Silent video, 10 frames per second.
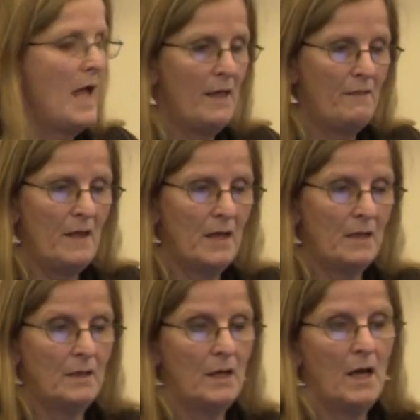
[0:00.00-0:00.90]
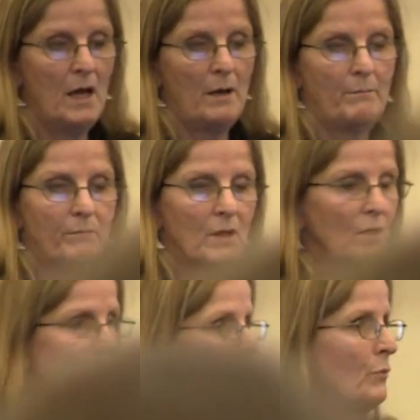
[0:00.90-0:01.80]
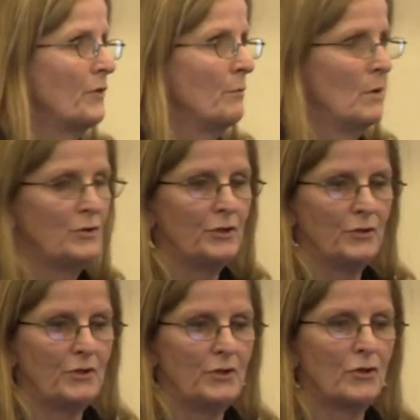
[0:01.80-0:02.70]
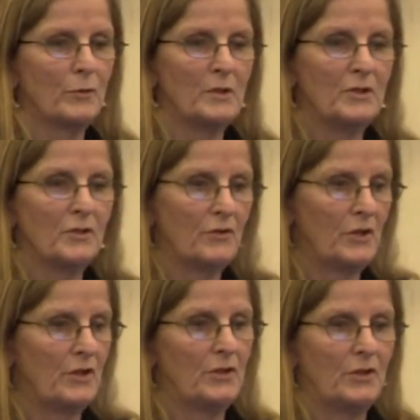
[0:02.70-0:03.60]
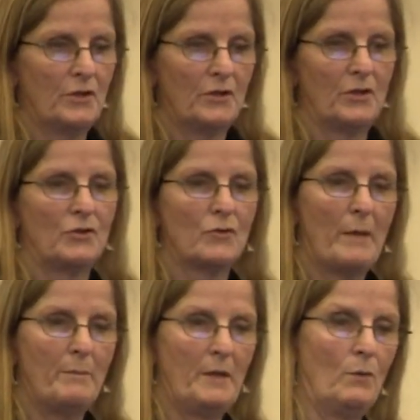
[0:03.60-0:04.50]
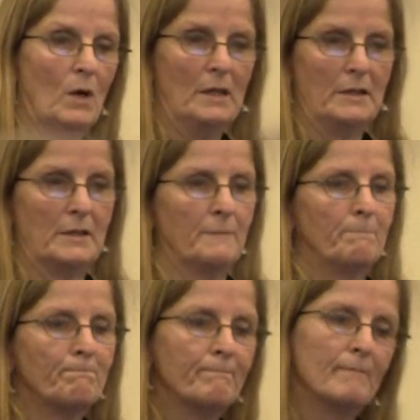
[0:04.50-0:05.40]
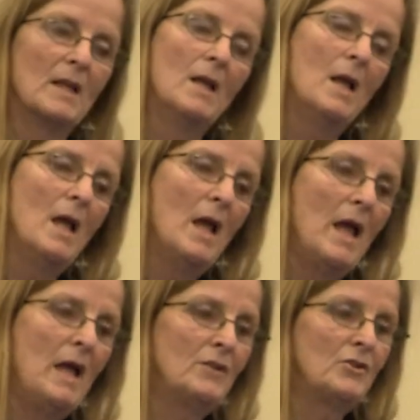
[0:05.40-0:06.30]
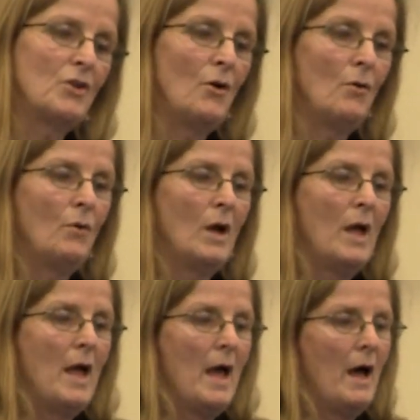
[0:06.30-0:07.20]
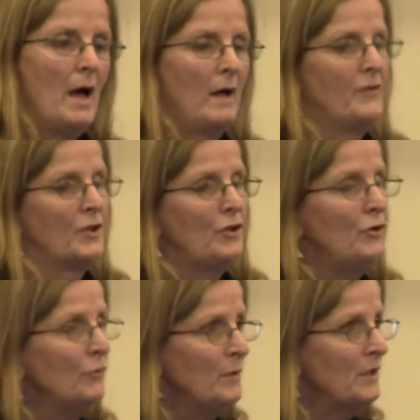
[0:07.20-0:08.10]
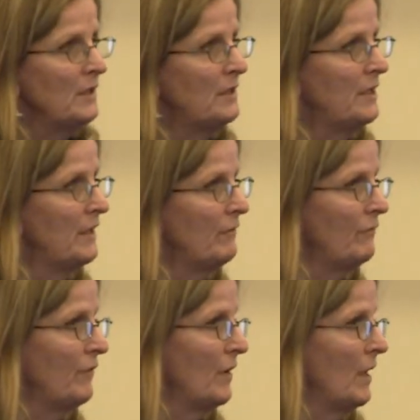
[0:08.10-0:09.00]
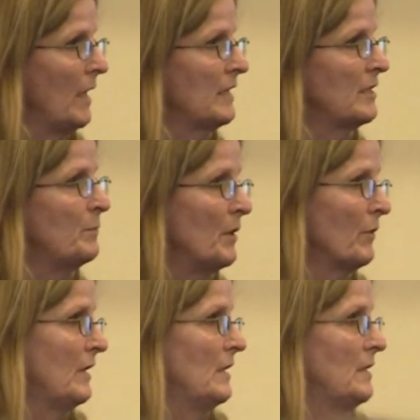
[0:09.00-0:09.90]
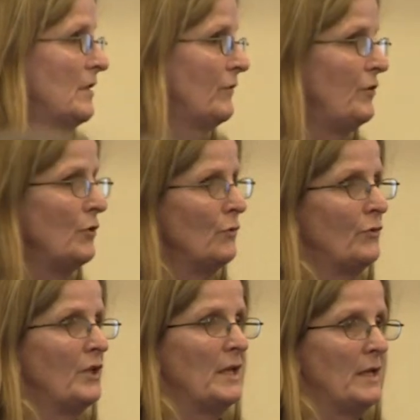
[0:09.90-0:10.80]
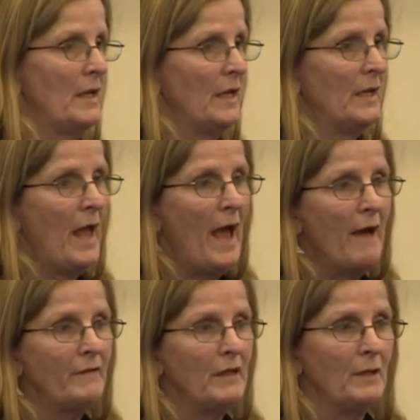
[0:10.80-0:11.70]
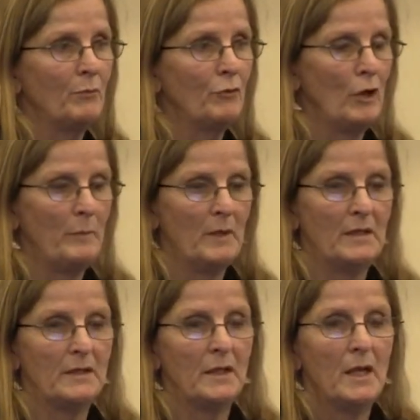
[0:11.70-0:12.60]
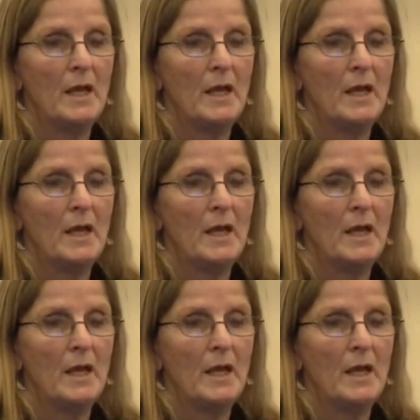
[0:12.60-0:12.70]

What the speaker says: and then youth with emotional disturbance are the stripy ones. And so the cumulative experience of youth in having employment